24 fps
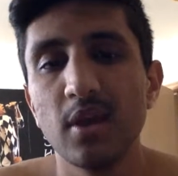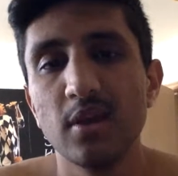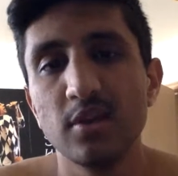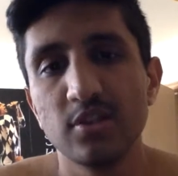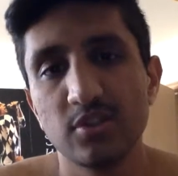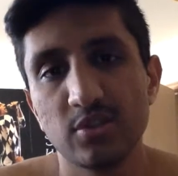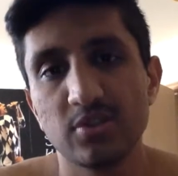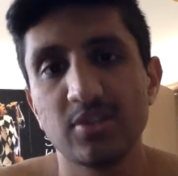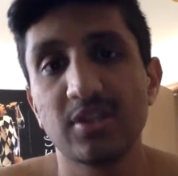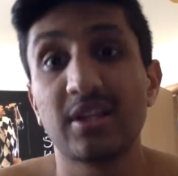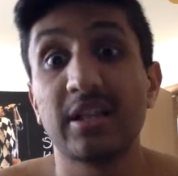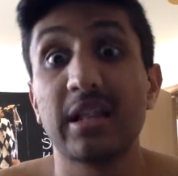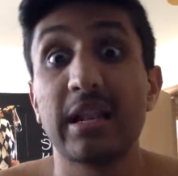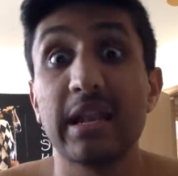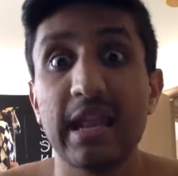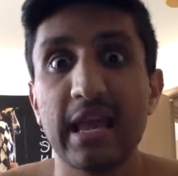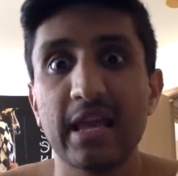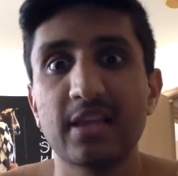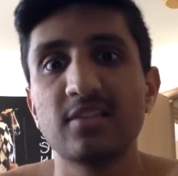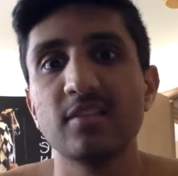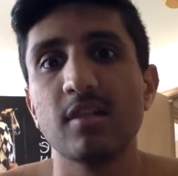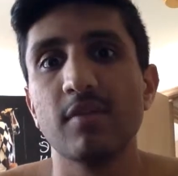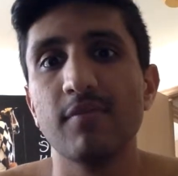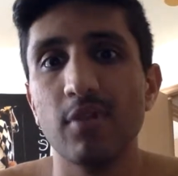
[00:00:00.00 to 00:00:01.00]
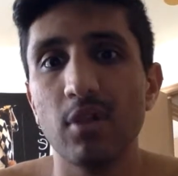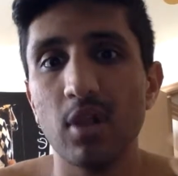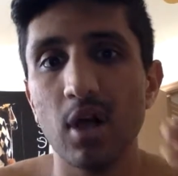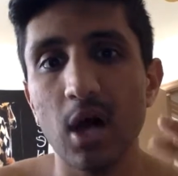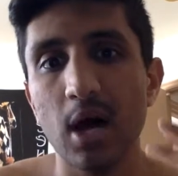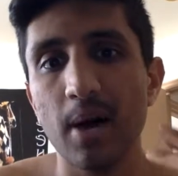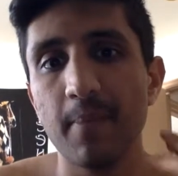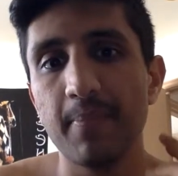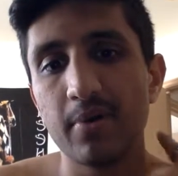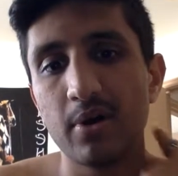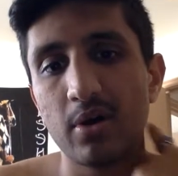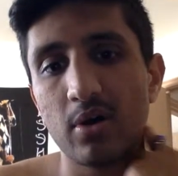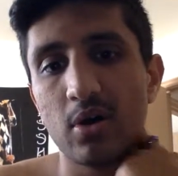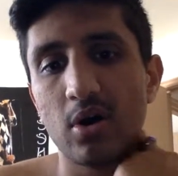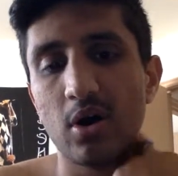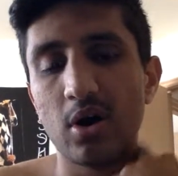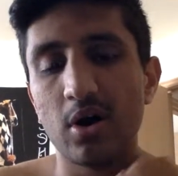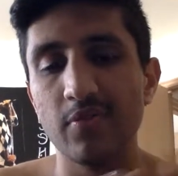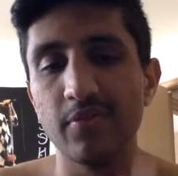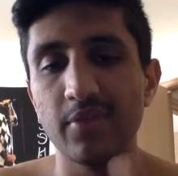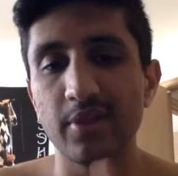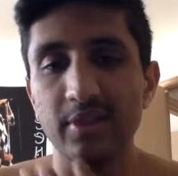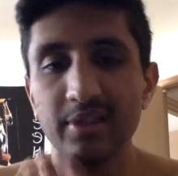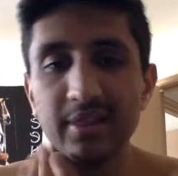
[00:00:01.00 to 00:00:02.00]
So it's like the next level up
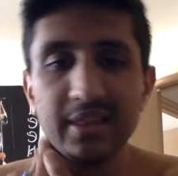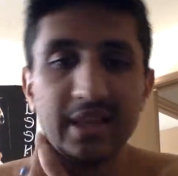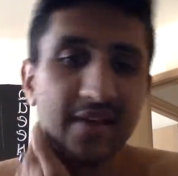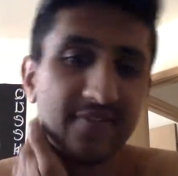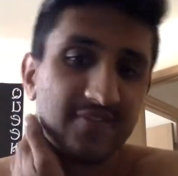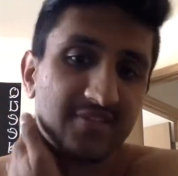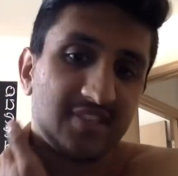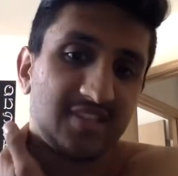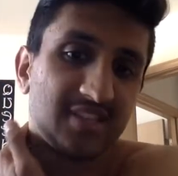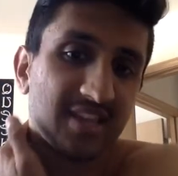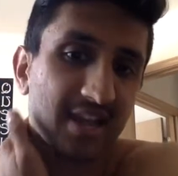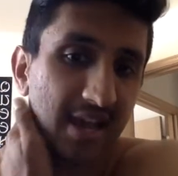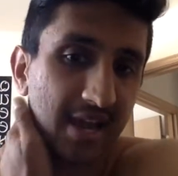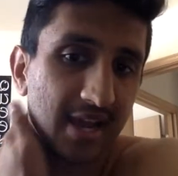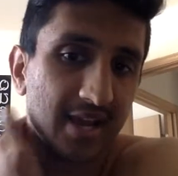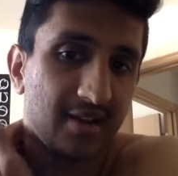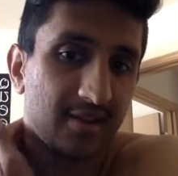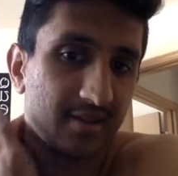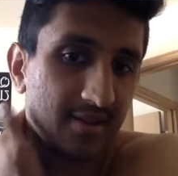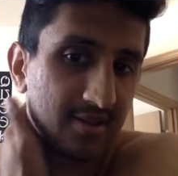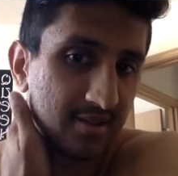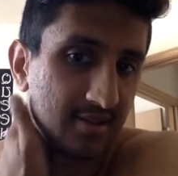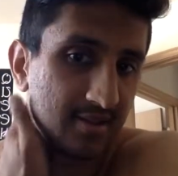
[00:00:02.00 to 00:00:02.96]
on the left side